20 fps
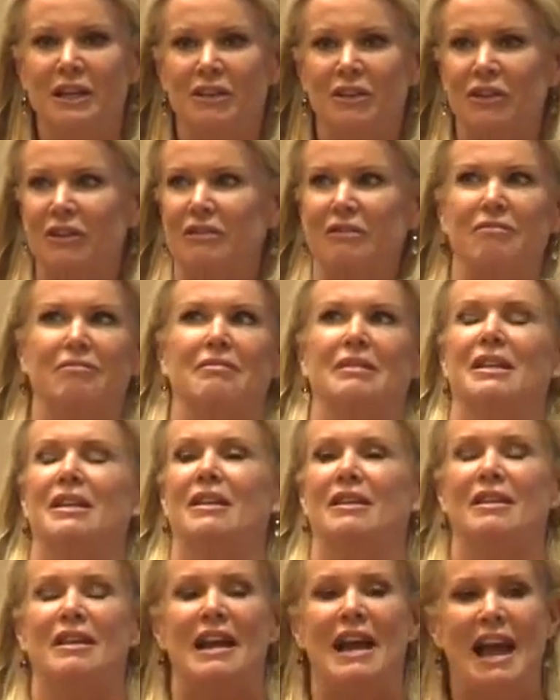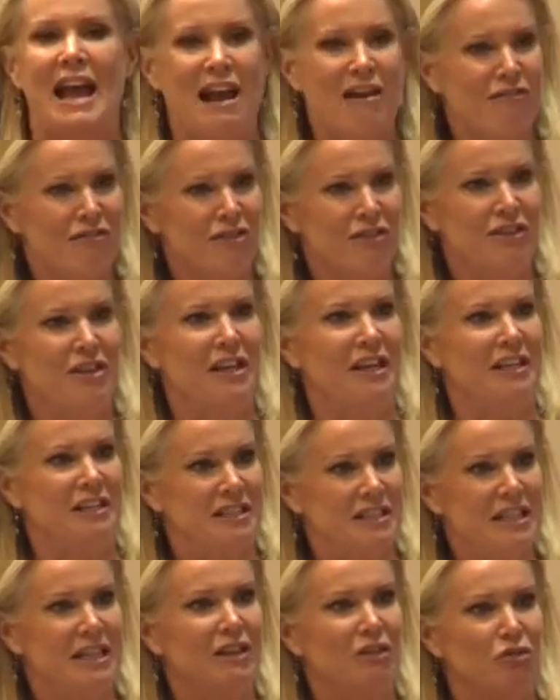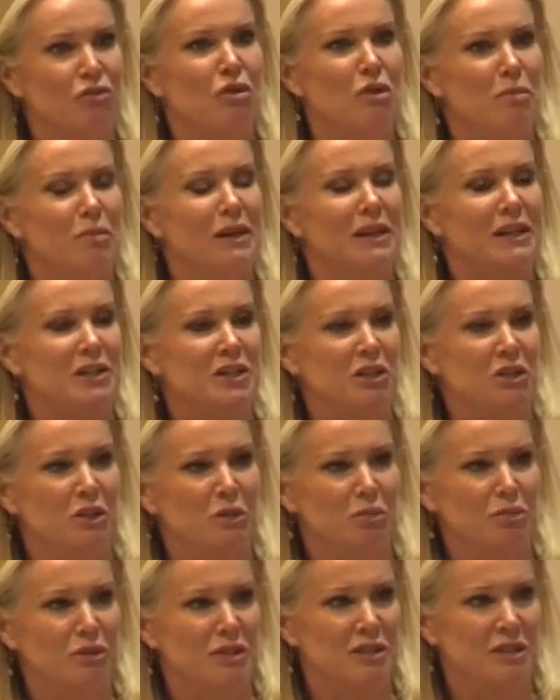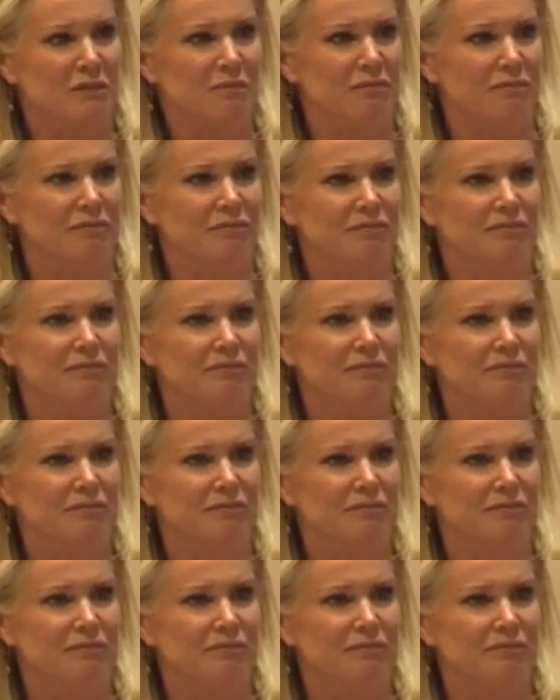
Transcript: that everything is seen through a political prism,